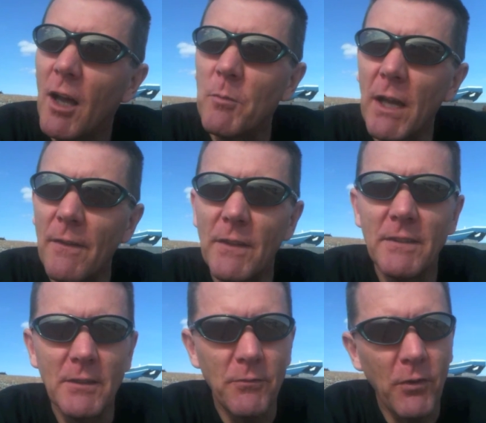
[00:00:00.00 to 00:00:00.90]
about the
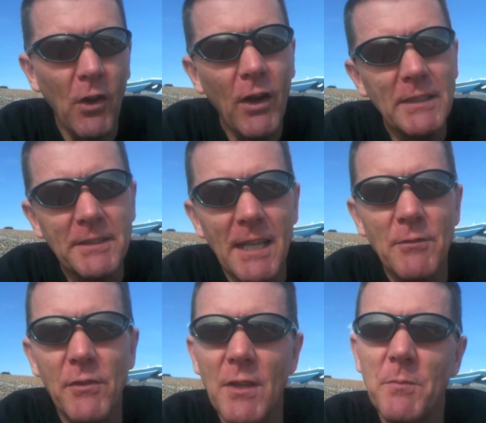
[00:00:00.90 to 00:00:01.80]
flight and
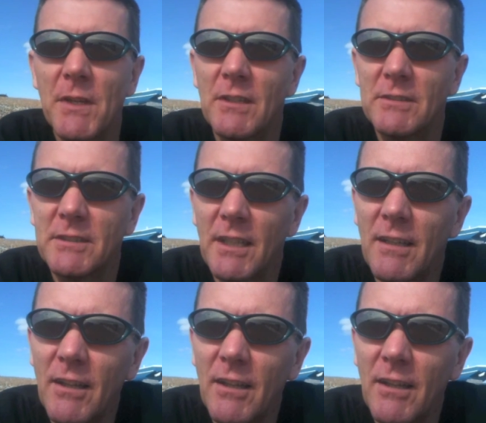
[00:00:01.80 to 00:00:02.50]
everything, because